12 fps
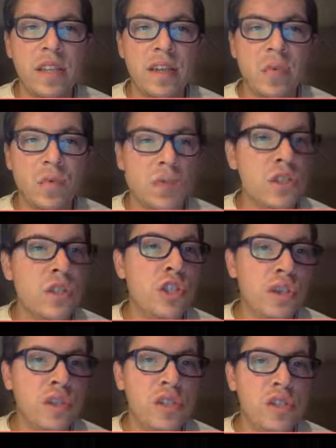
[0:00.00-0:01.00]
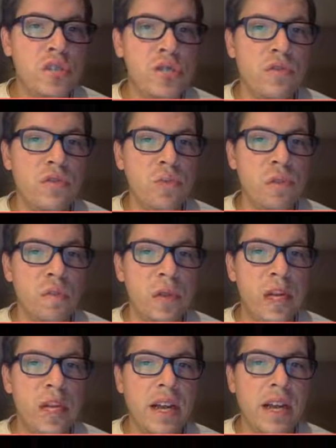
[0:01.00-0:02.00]
it will ensure that students'
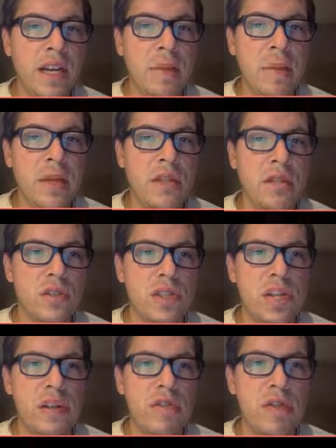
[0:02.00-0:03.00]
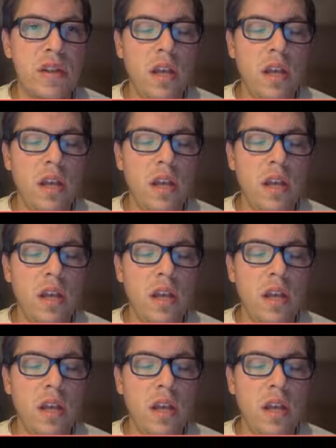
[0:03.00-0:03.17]
well-being and academics are safe.